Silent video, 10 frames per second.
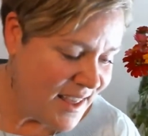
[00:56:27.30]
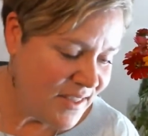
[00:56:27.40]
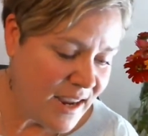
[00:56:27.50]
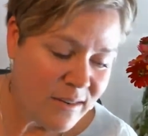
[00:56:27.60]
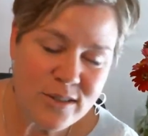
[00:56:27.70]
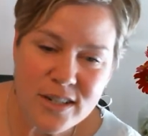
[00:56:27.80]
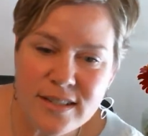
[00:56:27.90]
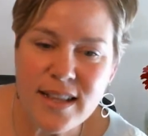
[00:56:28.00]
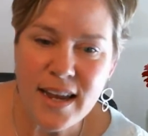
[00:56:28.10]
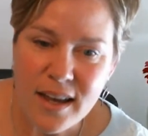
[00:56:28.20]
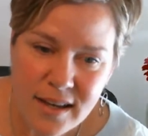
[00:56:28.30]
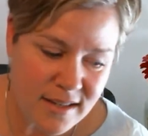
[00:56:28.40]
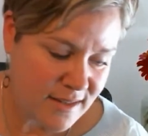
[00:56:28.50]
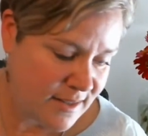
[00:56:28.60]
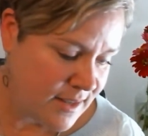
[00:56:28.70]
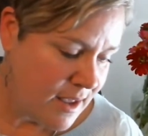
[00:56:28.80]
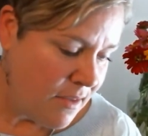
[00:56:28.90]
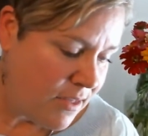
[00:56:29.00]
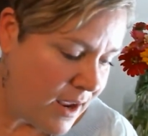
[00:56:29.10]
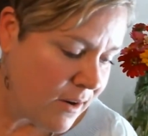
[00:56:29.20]
They are just like us.
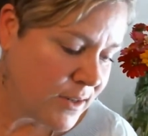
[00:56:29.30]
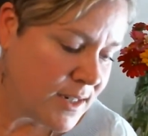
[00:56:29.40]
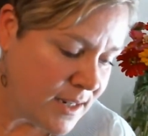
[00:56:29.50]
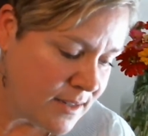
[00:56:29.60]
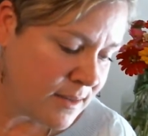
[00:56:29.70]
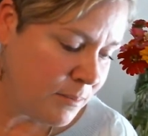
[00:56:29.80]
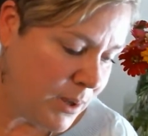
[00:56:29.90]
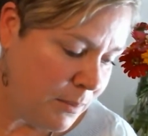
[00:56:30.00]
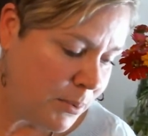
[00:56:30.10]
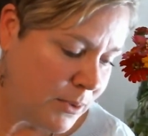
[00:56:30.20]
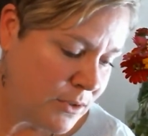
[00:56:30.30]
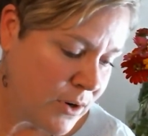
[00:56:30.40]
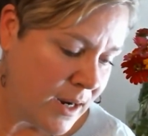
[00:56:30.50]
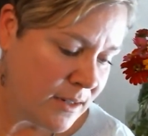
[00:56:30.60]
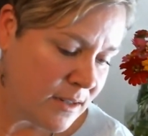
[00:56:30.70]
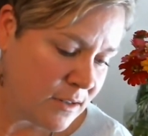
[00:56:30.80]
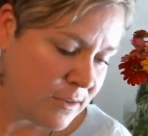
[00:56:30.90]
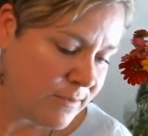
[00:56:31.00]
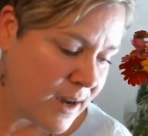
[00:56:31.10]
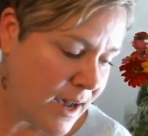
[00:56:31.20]
They are decent people trying to
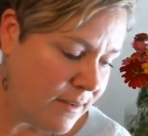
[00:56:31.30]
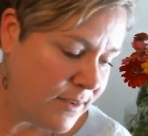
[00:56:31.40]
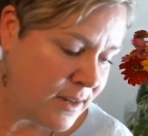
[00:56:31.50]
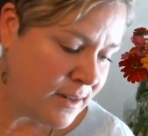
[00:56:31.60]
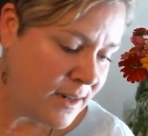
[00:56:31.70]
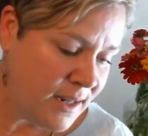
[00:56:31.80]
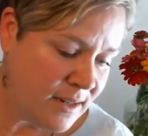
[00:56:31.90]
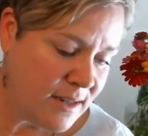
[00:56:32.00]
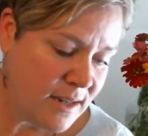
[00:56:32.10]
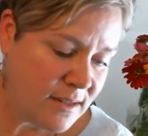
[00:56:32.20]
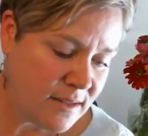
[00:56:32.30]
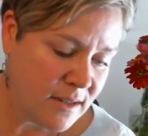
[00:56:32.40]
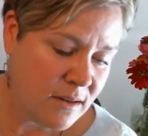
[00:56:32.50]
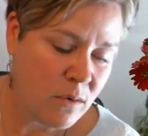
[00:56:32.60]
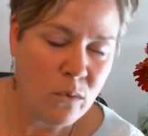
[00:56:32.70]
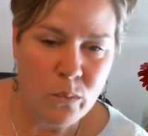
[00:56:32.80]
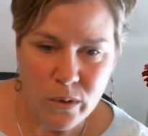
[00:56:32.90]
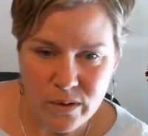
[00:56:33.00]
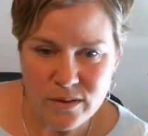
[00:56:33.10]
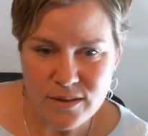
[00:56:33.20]
survive in an indecent
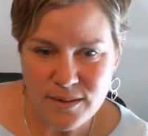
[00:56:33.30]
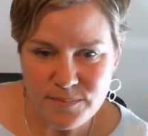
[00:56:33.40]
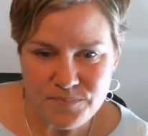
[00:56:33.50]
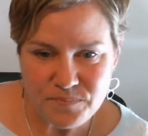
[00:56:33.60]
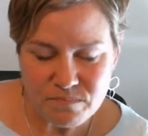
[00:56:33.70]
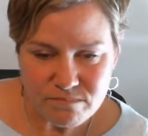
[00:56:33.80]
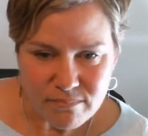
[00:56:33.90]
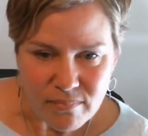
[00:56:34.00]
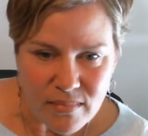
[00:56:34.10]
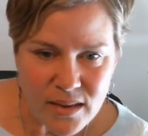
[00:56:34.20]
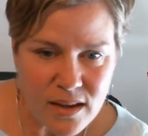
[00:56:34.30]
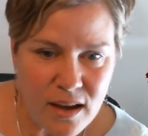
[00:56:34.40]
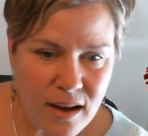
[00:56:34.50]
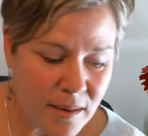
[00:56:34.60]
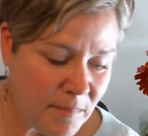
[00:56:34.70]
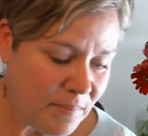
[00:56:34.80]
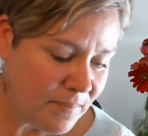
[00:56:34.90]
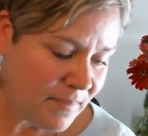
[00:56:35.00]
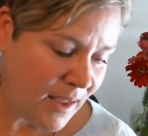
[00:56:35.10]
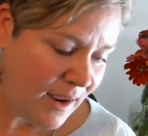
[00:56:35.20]
world. And
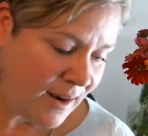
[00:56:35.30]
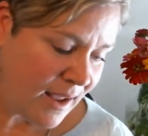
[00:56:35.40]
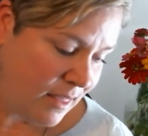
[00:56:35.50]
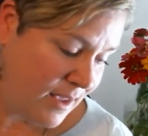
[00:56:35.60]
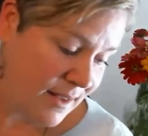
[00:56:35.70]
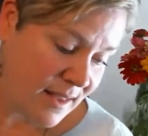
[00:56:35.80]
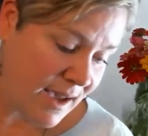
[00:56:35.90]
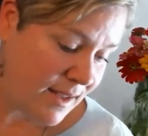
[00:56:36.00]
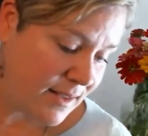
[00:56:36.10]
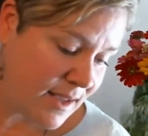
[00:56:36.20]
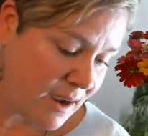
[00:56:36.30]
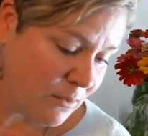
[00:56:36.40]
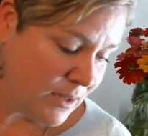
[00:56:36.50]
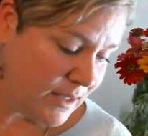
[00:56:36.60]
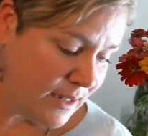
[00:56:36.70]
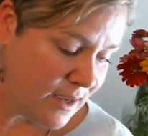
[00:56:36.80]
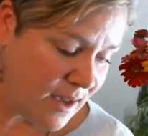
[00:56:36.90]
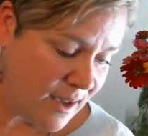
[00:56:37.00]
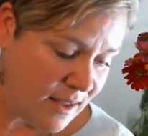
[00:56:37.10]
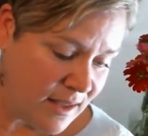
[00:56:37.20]
I think that
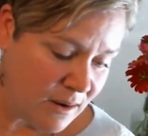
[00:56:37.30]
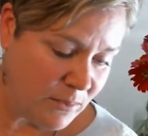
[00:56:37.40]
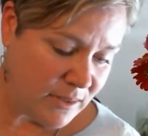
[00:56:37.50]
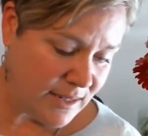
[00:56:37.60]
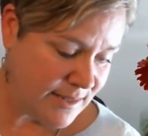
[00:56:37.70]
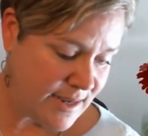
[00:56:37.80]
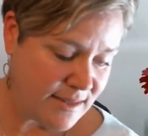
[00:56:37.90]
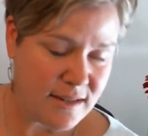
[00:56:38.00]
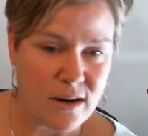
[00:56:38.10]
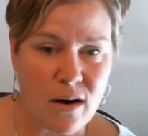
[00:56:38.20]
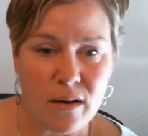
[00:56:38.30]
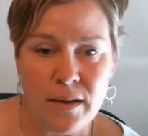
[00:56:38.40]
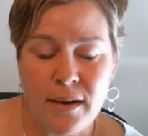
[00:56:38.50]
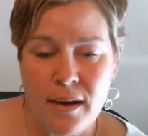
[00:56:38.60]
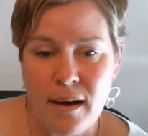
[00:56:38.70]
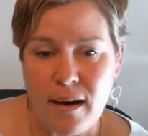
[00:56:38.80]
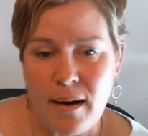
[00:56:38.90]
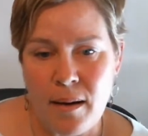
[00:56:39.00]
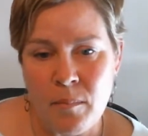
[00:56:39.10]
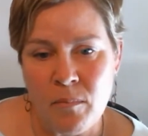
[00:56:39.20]
really says it all.
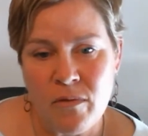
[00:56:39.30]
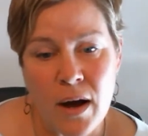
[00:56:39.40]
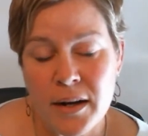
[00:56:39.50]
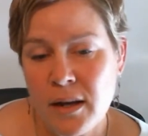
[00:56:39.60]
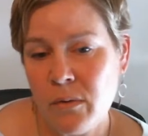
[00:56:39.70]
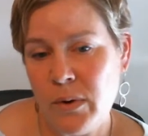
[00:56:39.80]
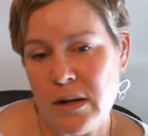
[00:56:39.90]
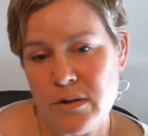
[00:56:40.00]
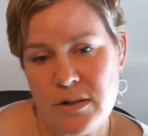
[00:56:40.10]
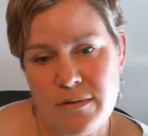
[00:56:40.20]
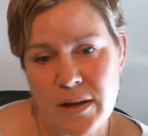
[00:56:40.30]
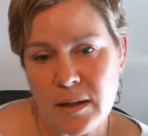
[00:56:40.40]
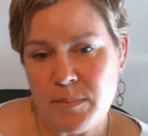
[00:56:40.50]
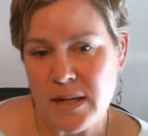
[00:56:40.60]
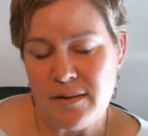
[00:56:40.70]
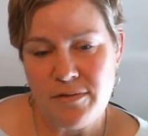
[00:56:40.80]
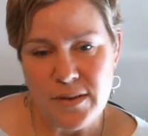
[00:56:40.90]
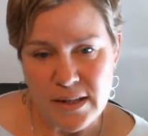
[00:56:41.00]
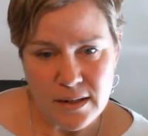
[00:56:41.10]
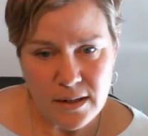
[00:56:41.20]
Vonnegut readers developed an
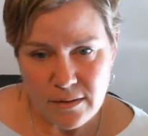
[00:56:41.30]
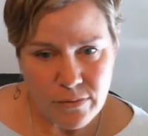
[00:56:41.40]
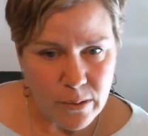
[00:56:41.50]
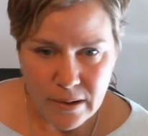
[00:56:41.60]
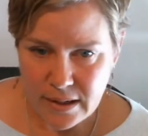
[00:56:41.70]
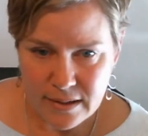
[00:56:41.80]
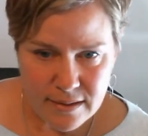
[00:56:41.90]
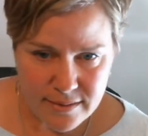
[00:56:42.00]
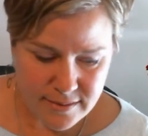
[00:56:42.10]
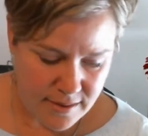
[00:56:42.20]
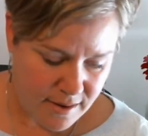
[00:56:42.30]
affinity for his